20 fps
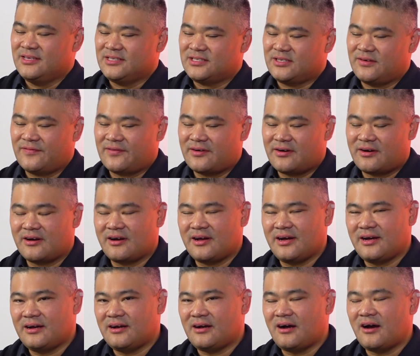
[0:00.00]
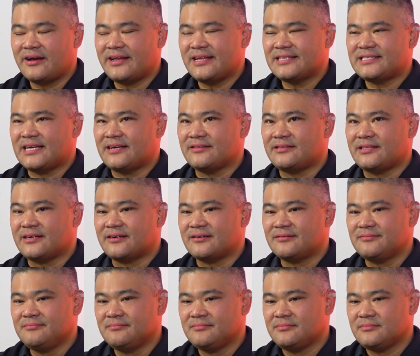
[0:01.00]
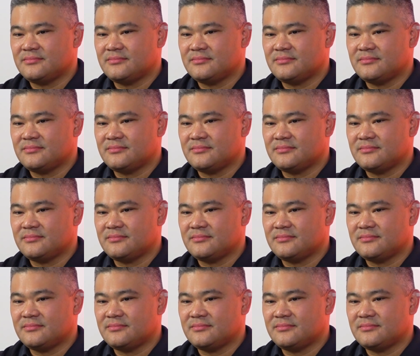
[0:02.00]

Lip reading: So for our audience out there,